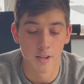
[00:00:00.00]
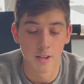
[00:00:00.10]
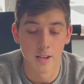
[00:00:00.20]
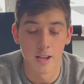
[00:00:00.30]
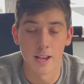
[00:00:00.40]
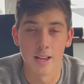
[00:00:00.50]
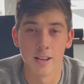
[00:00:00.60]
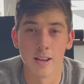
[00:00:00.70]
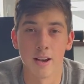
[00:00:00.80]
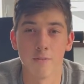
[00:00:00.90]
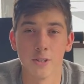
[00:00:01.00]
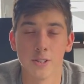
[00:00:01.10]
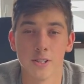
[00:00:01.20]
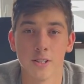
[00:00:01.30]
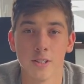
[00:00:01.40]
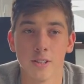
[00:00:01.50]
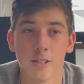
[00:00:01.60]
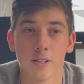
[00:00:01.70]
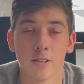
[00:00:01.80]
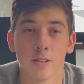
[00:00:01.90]
And I visited
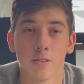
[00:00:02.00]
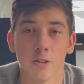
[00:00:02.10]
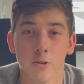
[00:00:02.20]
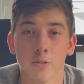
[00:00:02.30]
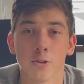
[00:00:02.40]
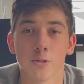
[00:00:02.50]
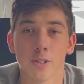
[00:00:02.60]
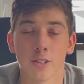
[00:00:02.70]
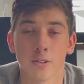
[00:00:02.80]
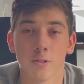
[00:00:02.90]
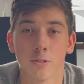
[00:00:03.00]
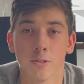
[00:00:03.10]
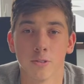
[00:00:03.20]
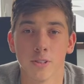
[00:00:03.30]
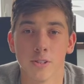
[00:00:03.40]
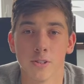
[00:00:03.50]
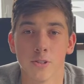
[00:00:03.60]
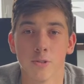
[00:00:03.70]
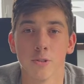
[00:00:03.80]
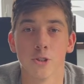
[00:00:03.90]
the Universal Technical Institute in
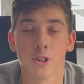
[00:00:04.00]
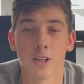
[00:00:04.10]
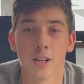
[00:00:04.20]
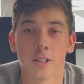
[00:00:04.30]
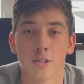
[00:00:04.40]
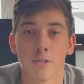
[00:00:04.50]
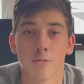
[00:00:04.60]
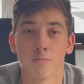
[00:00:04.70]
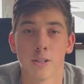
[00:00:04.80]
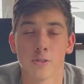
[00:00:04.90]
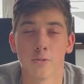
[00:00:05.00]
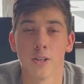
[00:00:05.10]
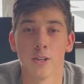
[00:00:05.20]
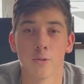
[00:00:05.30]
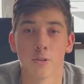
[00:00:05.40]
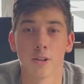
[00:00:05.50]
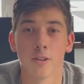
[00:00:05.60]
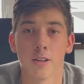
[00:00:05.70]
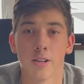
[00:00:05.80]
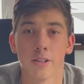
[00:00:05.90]
Chicago, Pennsylvania, North
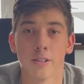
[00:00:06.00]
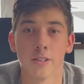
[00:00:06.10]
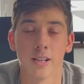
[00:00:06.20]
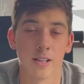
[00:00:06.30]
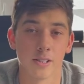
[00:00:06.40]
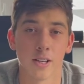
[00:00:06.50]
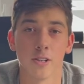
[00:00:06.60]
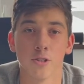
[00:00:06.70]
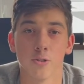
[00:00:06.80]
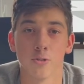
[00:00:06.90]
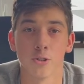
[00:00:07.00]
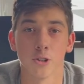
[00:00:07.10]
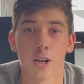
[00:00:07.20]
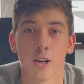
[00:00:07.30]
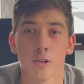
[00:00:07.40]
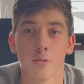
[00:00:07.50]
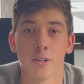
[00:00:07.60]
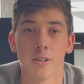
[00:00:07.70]
Carolina, and I decided to choose the Chicago one